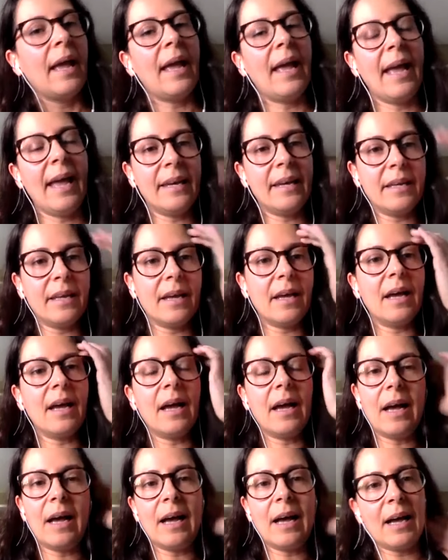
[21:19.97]
And
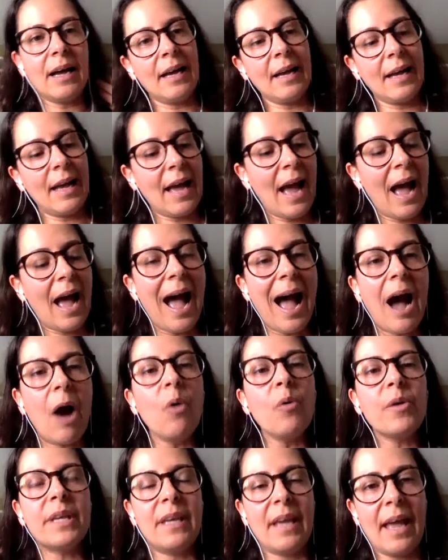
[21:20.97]

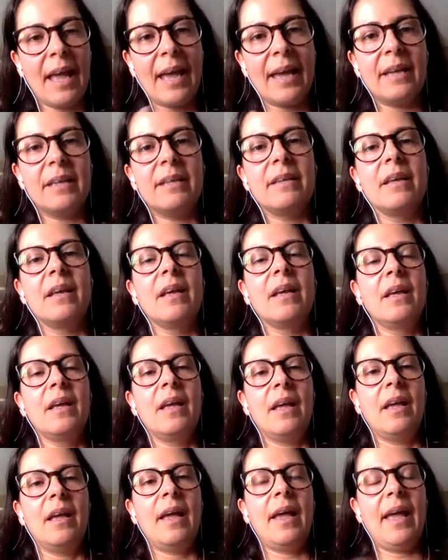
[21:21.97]
how can
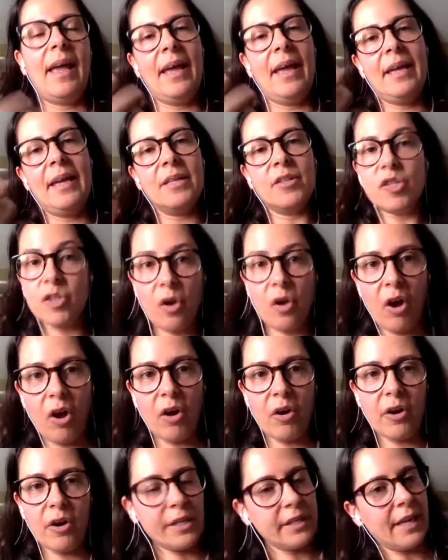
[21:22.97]
a
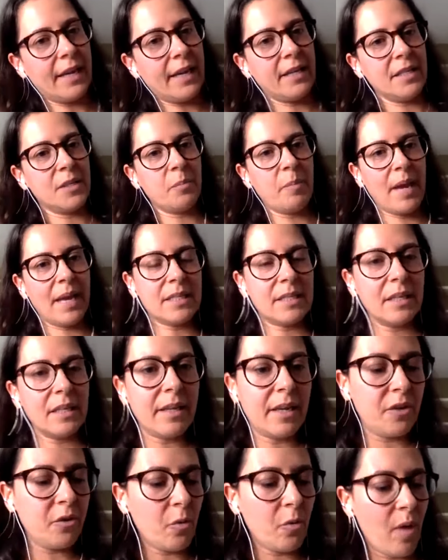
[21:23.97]
scholar that is based
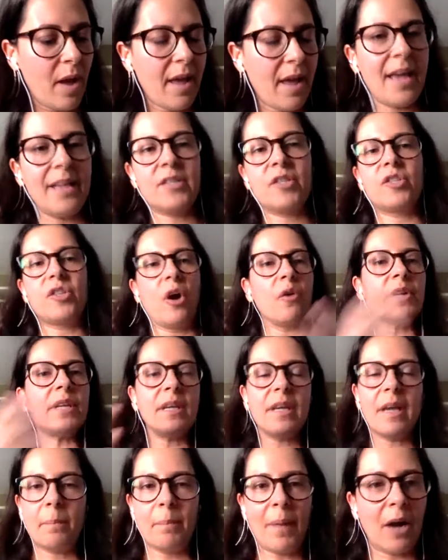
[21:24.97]
in the US,
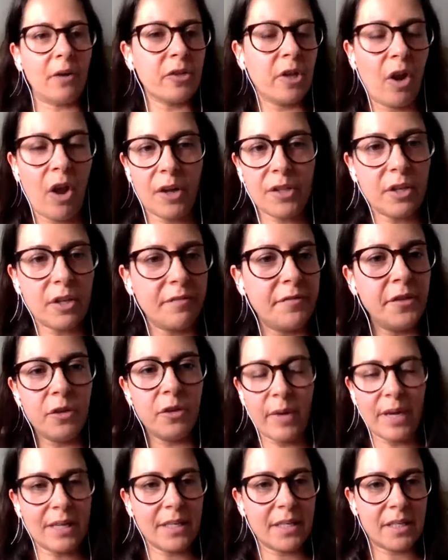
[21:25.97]
talking about lots of
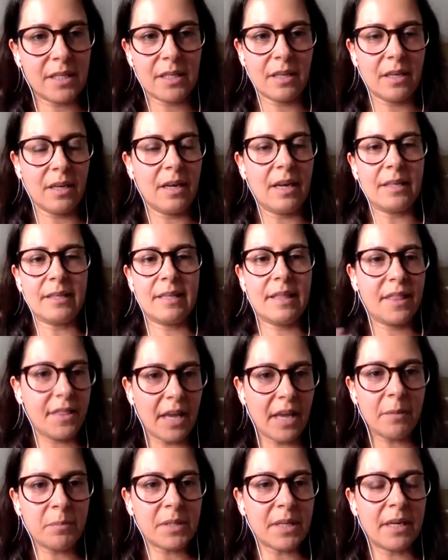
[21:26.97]
US
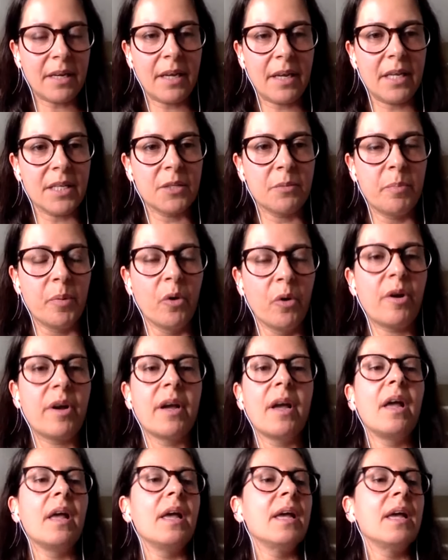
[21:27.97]
themes in his book,